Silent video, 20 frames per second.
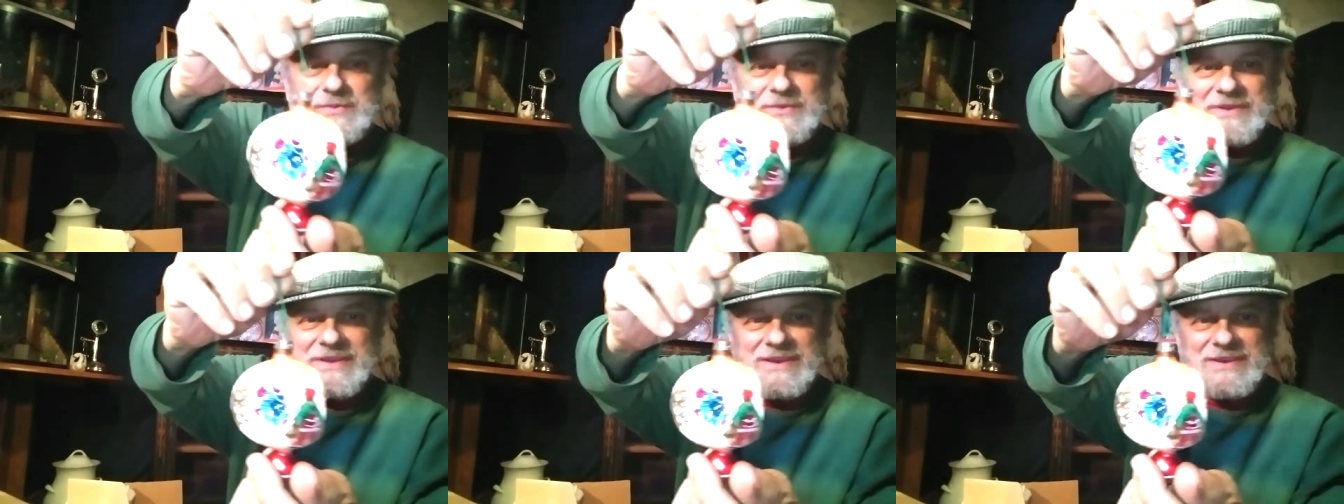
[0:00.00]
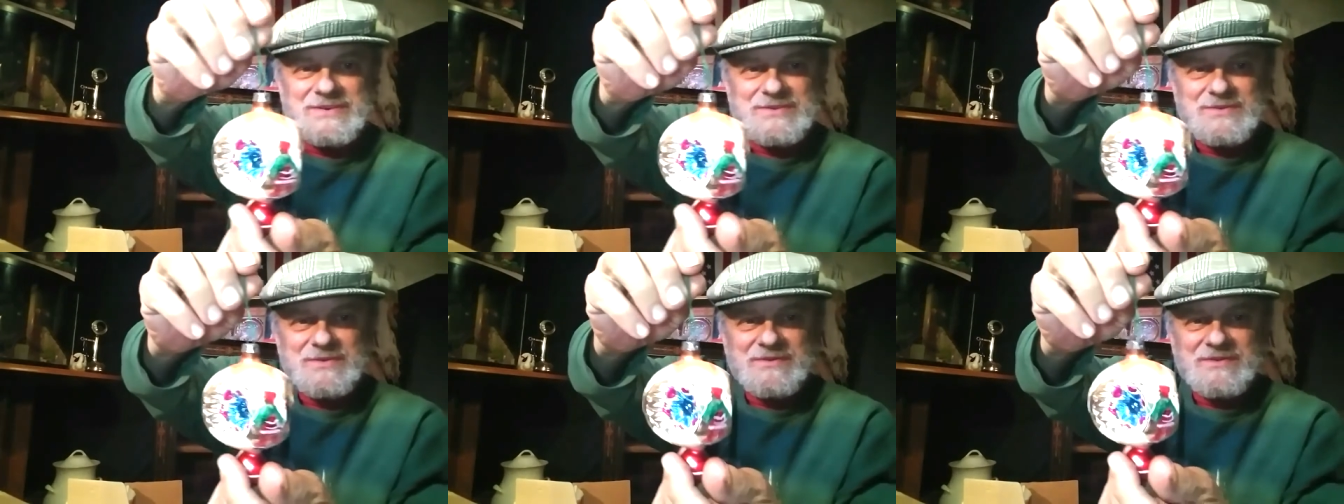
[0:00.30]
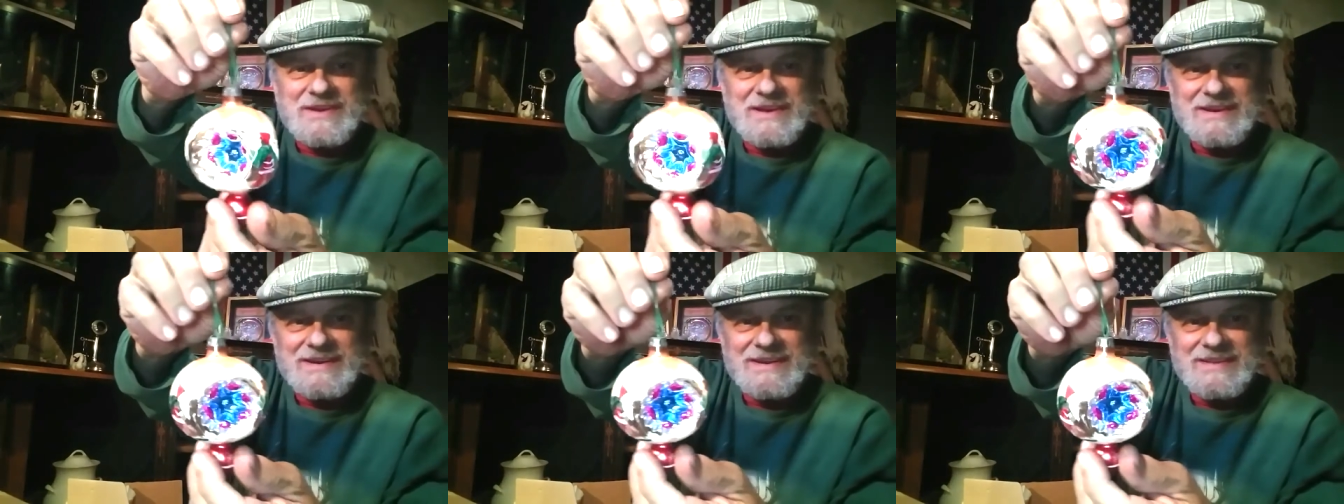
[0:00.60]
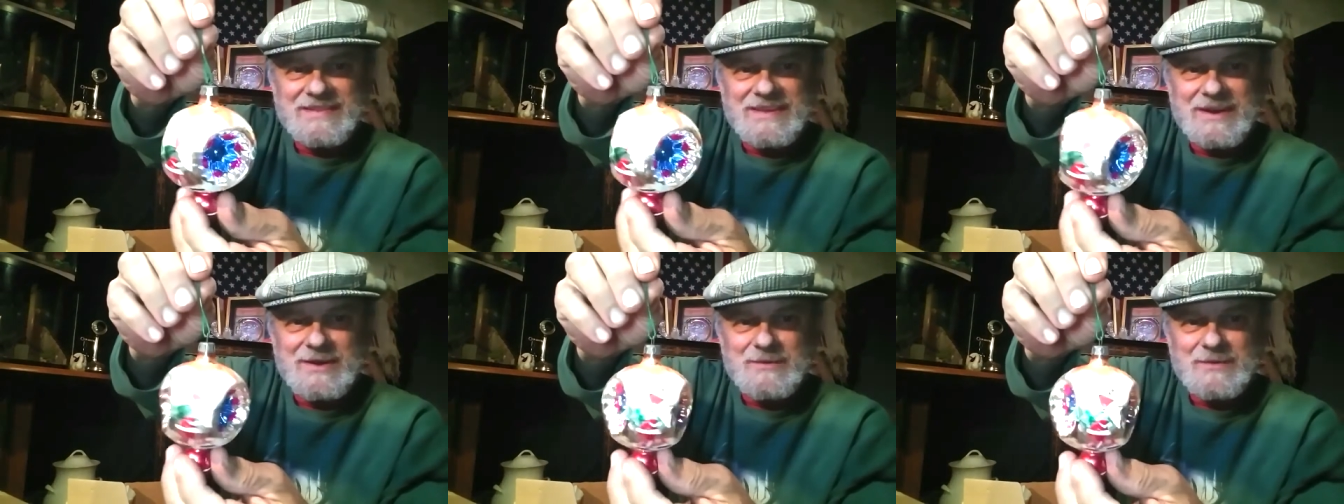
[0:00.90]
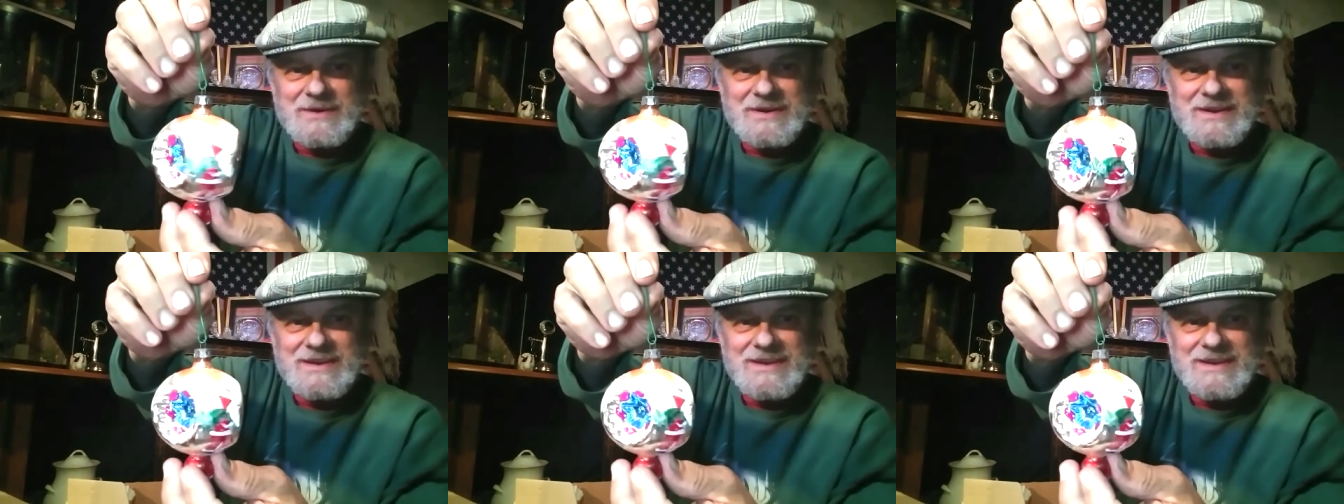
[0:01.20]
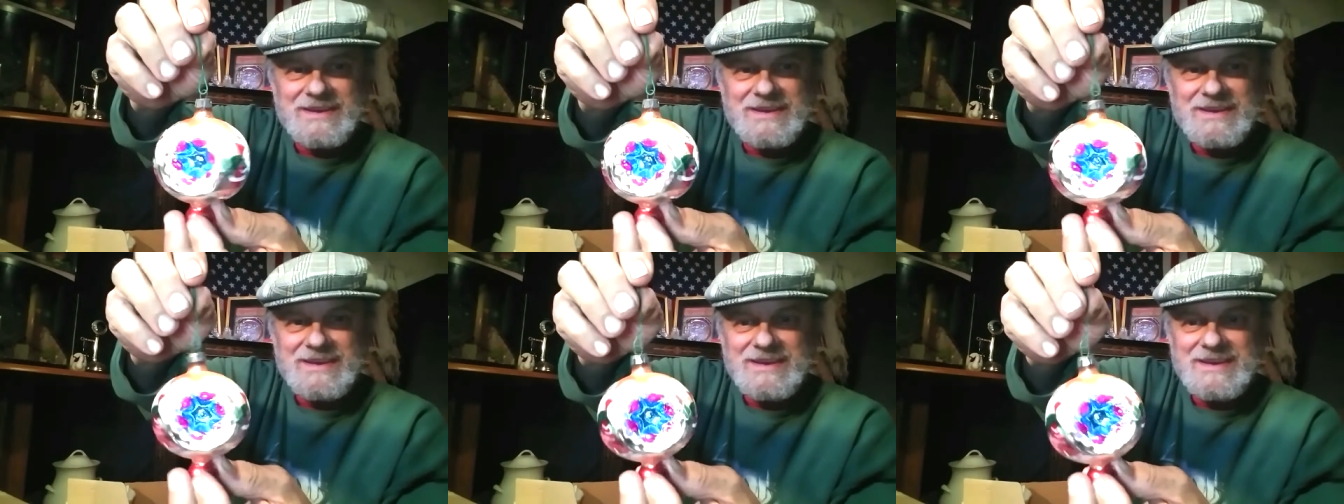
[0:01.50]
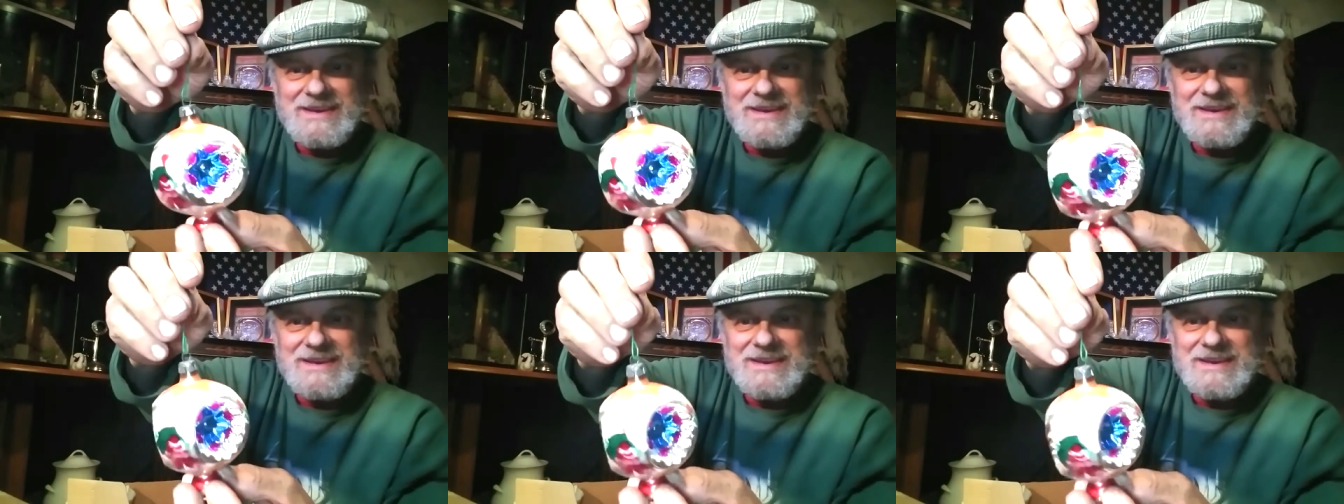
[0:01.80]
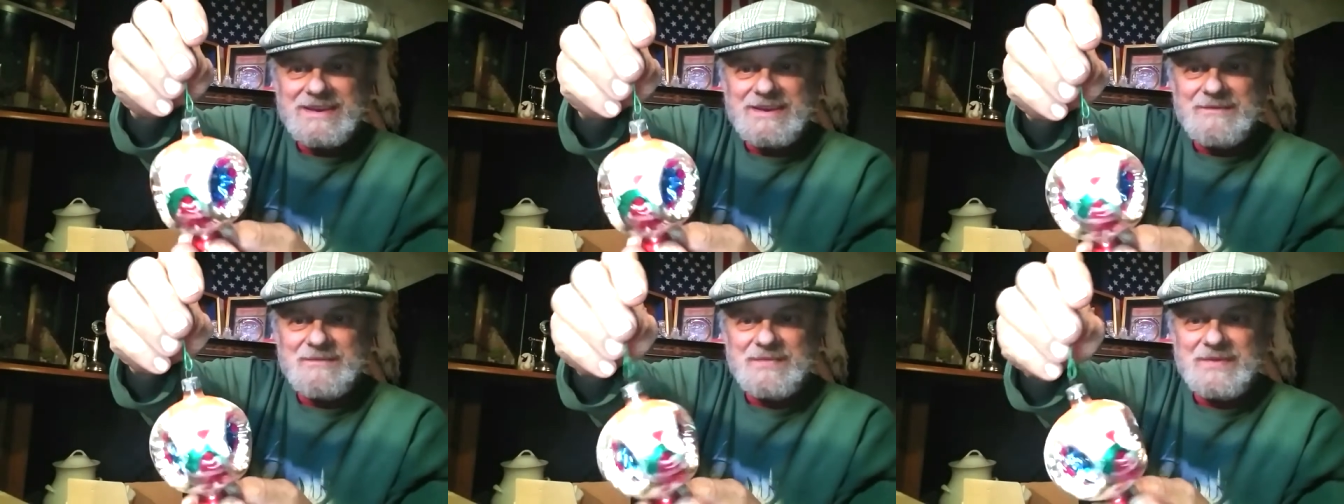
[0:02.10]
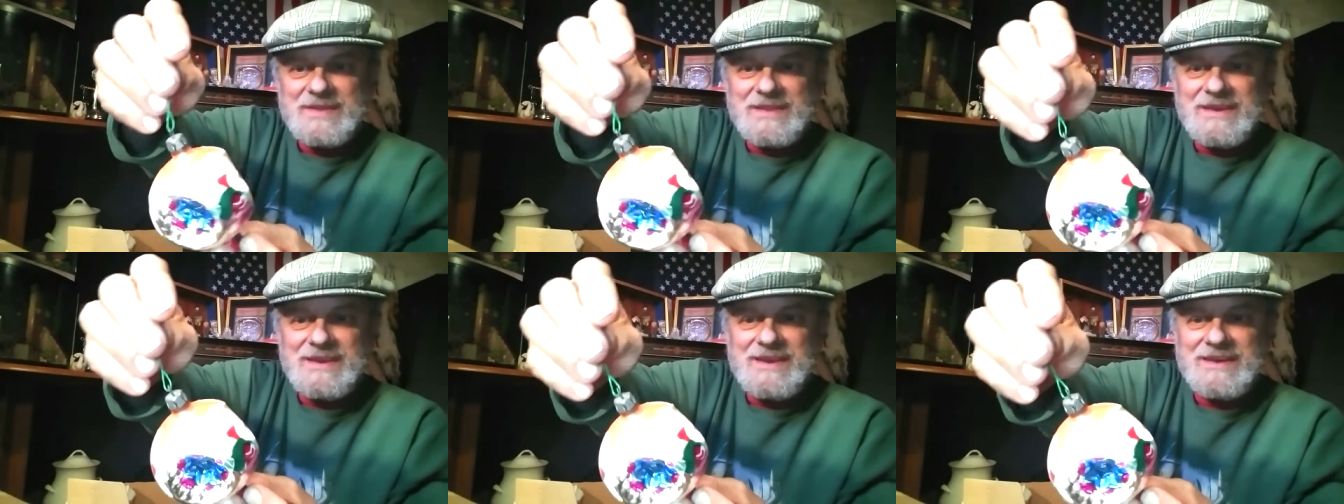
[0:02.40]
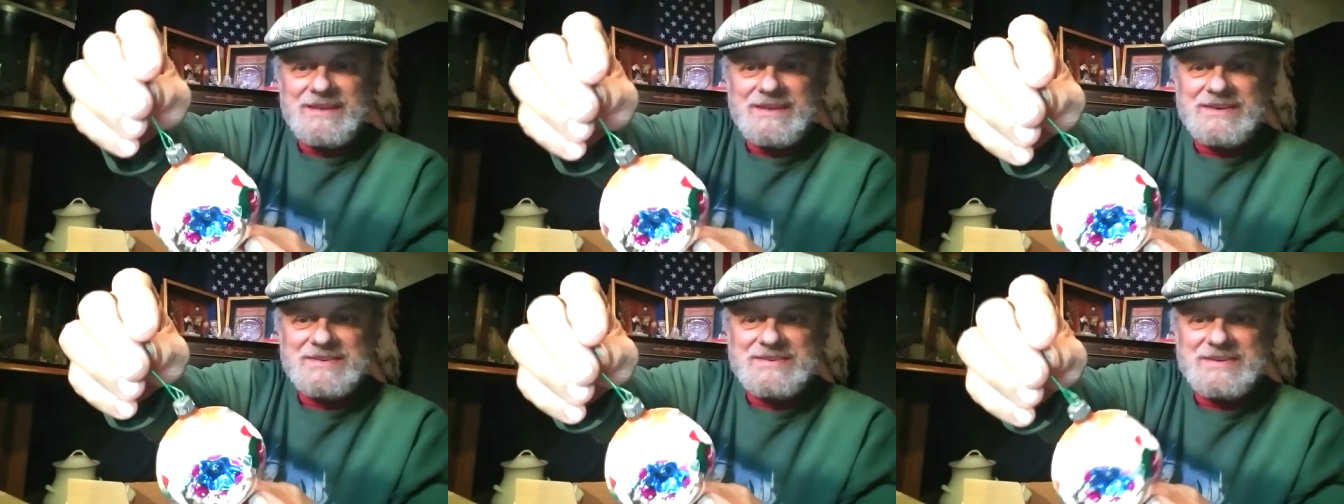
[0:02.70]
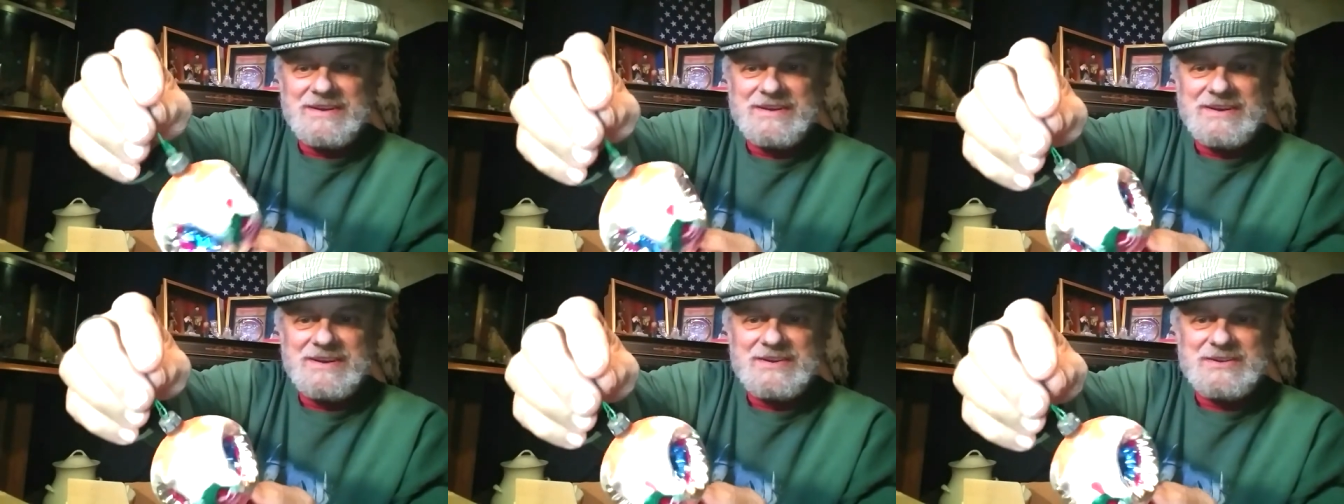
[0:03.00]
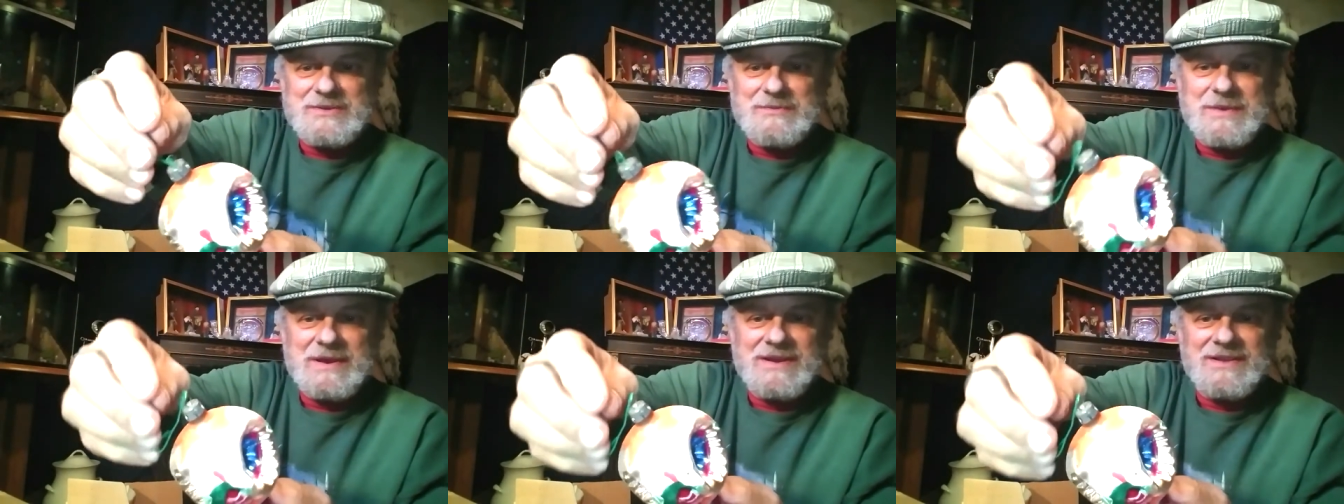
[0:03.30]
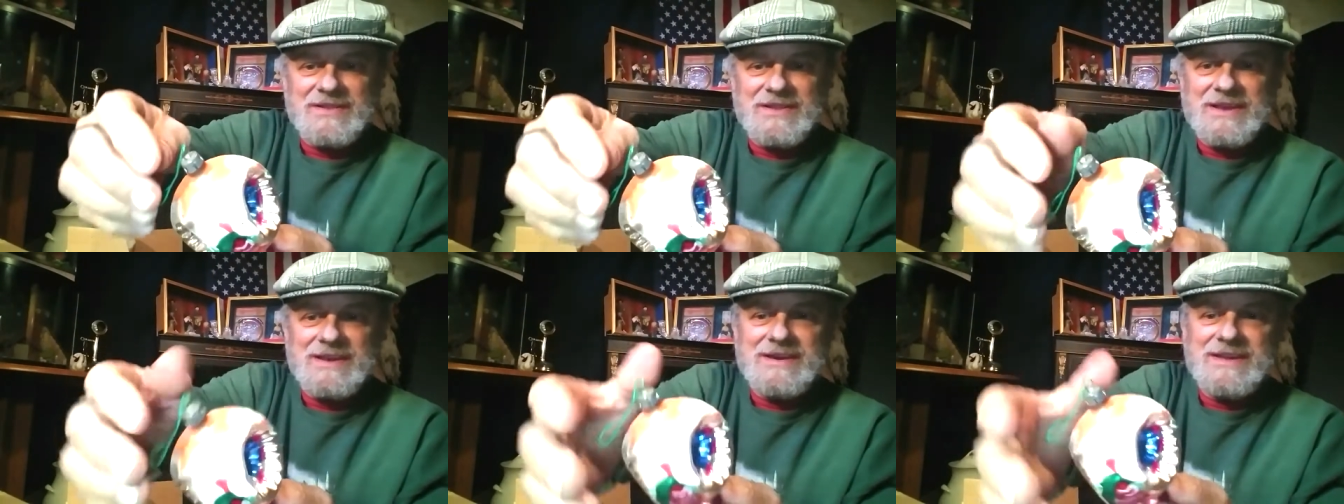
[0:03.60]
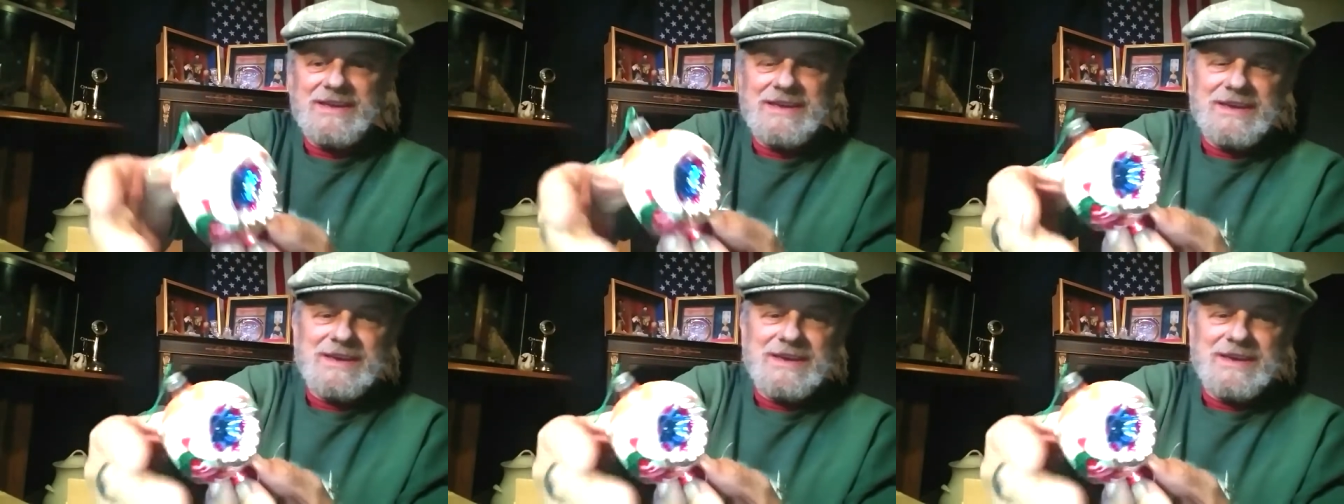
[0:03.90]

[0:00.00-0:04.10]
pleased with finding that one. And like I said, it needs to be clean.